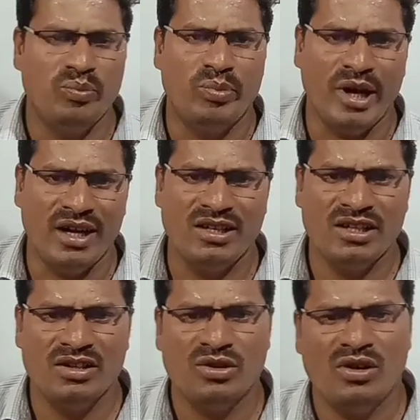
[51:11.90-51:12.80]

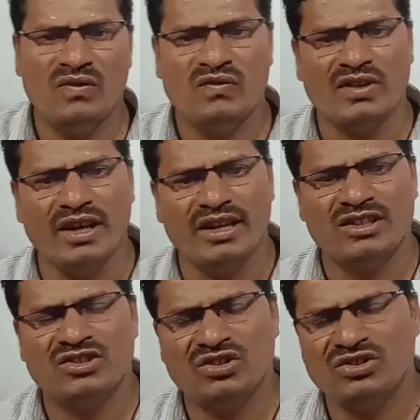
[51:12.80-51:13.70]
pattern of
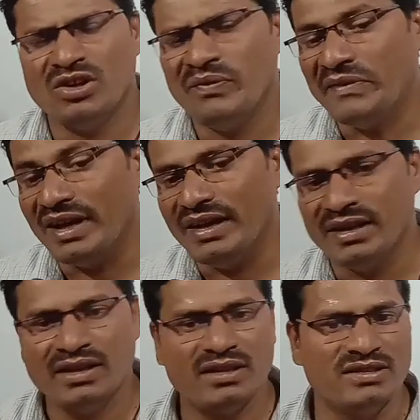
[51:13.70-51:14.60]
exchange of
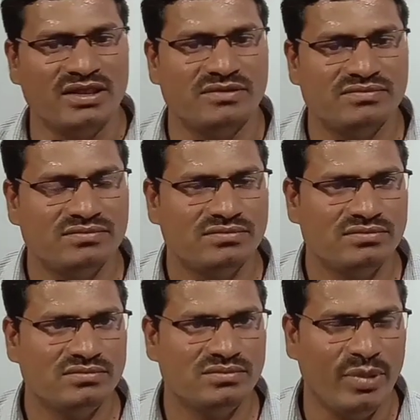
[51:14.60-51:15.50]
energy
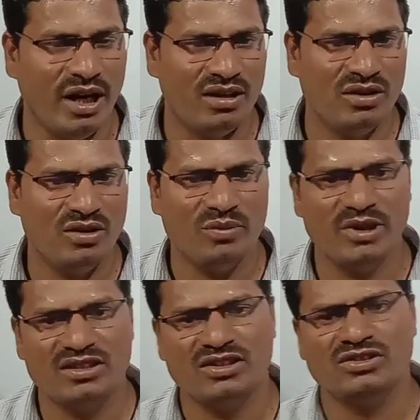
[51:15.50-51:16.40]

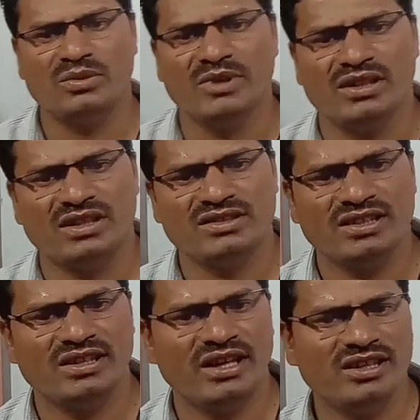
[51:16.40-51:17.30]

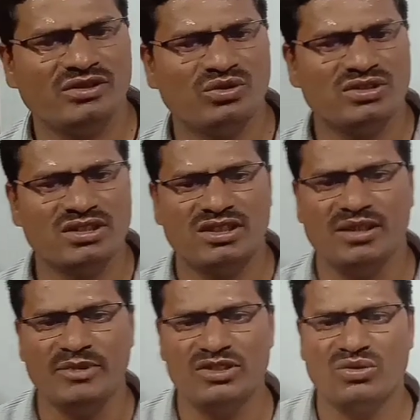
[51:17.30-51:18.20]
in an
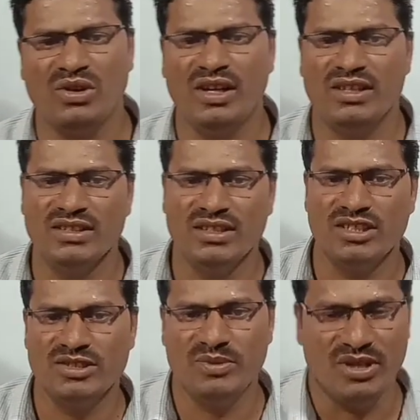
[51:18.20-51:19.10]
ecosystem is called as
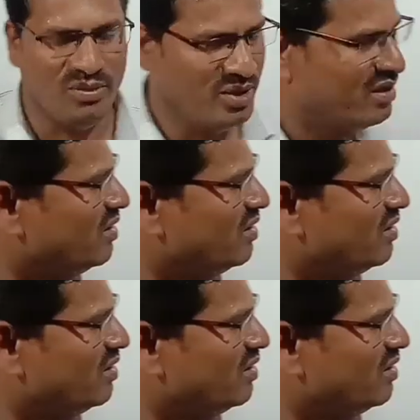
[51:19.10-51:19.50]
energy pyramid.